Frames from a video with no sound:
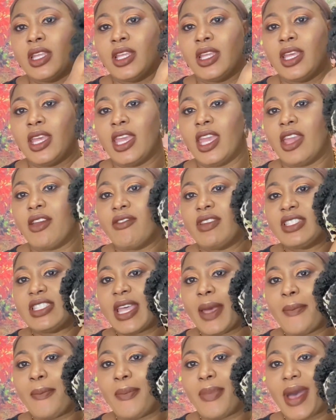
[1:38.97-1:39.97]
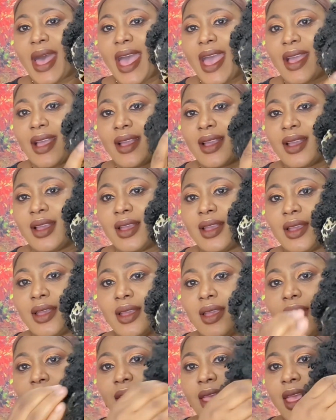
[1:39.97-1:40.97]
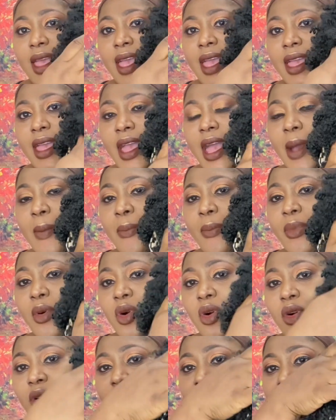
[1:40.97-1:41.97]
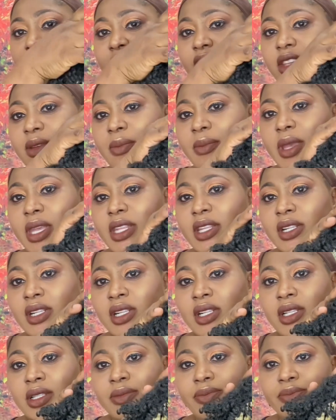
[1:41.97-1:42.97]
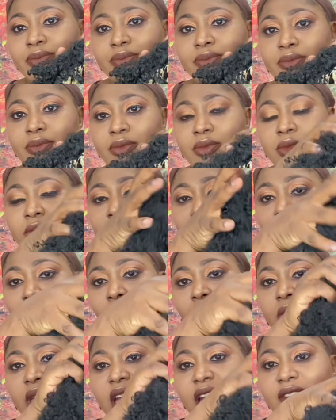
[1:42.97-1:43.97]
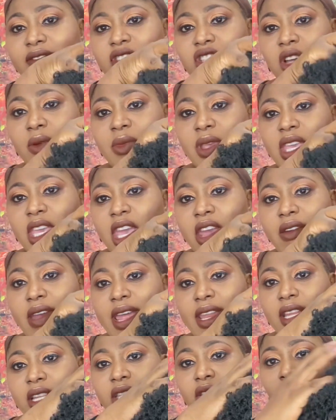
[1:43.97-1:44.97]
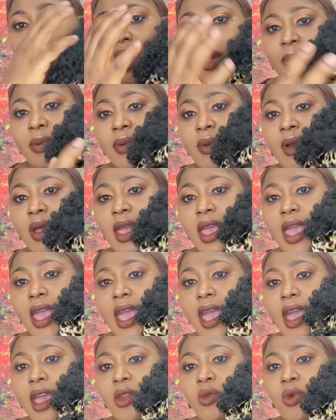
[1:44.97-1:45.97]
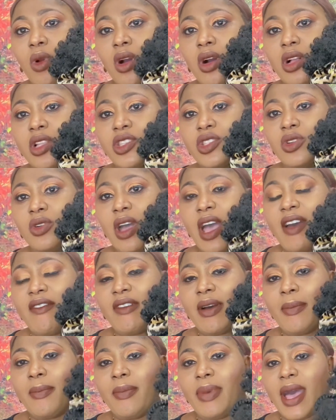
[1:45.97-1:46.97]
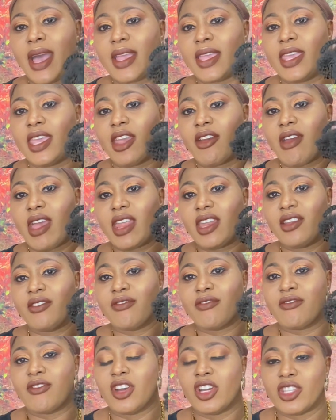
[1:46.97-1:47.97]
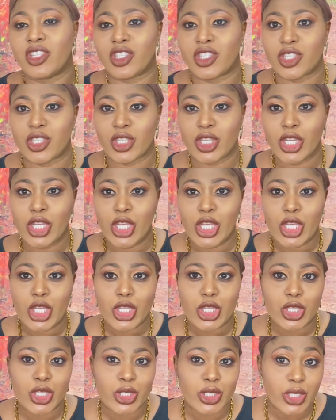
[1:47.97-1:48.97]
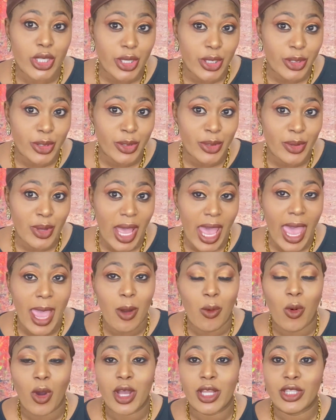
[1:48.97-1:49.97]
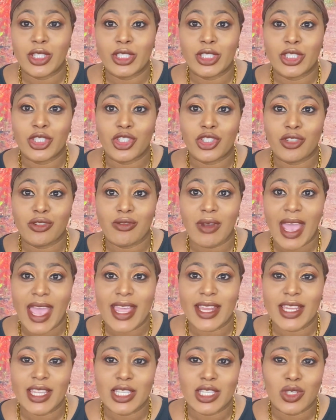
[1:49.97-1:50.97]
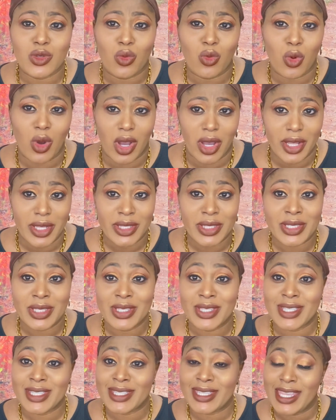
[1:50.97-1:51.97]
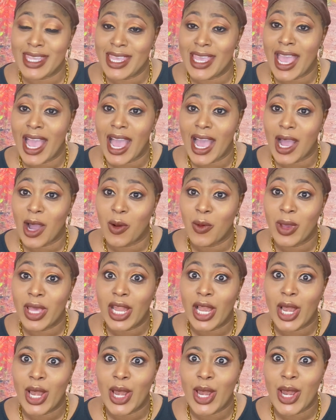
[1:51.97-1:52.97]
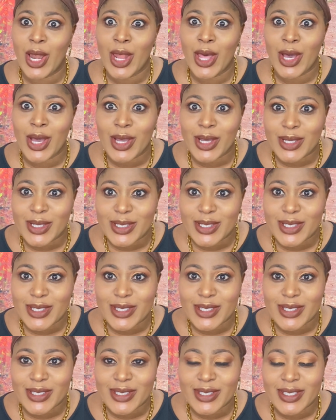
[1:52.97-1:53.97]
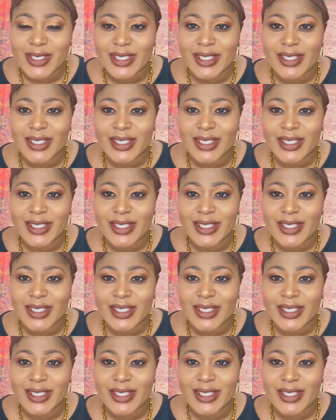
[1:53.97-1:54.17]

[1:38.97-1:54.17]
here is a bang, a bow in the middle. We have some here at the top, and we also have a bang here at the front. So I want to try this one to see how it looks.